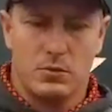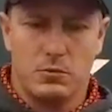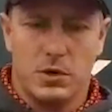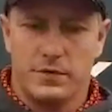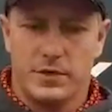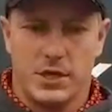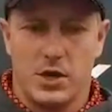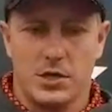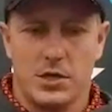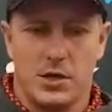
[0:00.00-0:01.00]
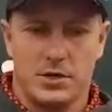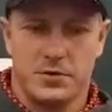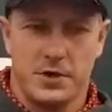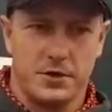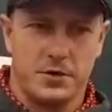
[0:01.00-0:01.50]
Well, obviously I
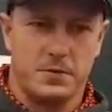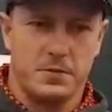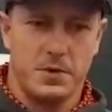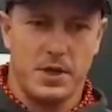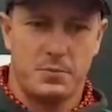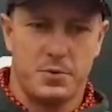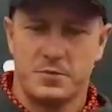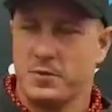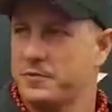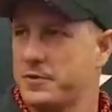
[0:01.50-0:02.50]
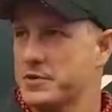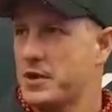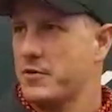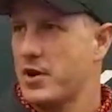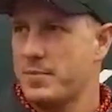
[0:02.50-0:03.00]
tried to pitch my first
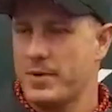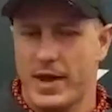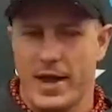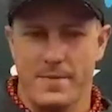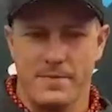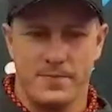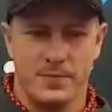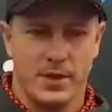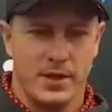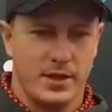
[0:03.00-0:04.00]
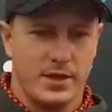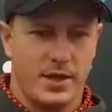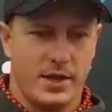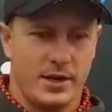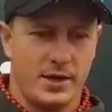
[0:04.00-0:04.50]
over up,
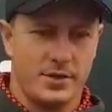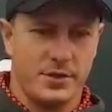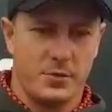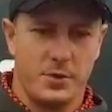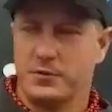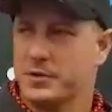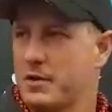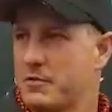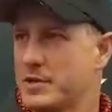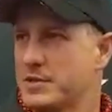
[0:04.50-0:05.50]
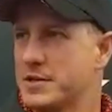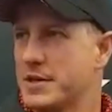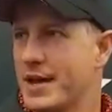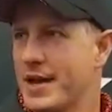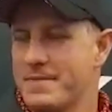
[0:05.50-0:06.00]
and I think I went for 10 runs.
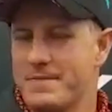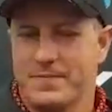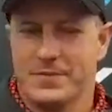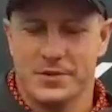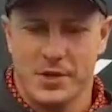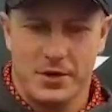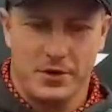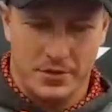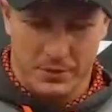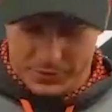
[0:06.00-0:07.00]
So there